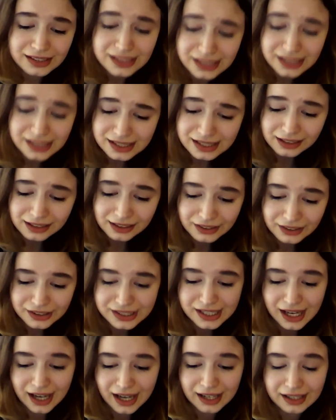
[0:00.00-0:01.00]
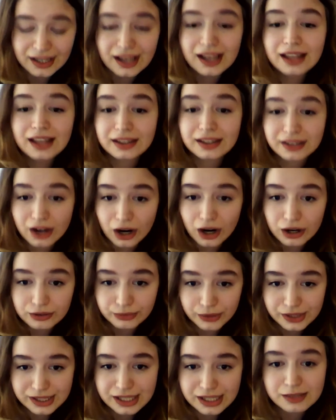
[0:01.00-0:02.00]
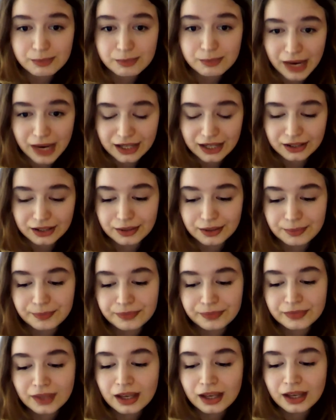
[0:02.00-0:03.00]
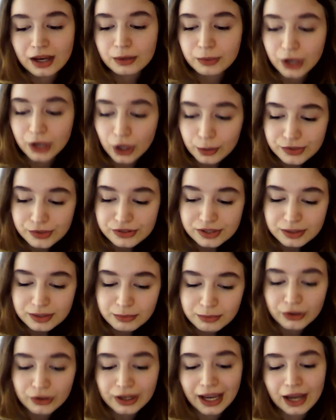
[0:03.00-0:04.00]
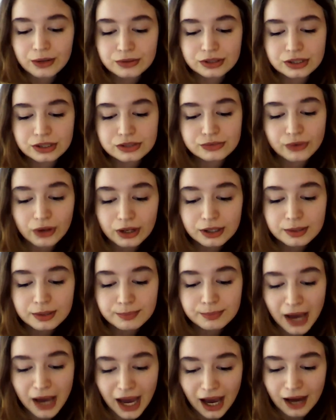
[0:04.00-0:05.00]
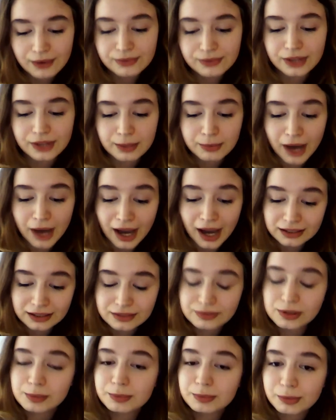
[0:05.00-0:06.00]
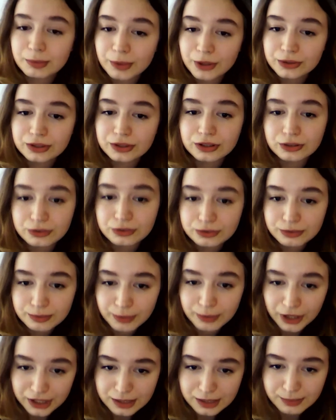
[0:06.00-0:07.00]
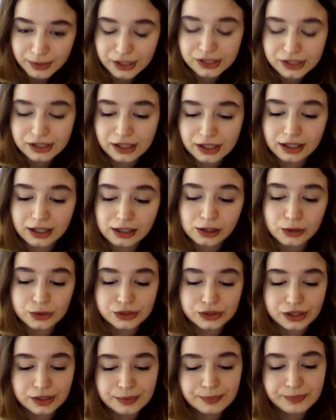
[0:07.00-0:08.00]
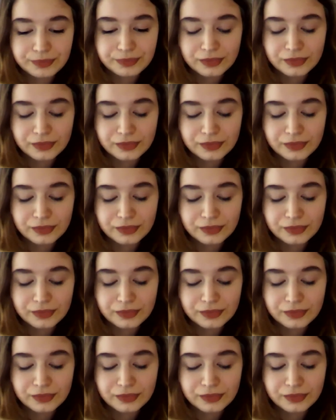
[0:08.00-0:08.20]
This is a clear sign that our voices matter. We hope to see more countries follow the path that actively promote youth participation and inclusion.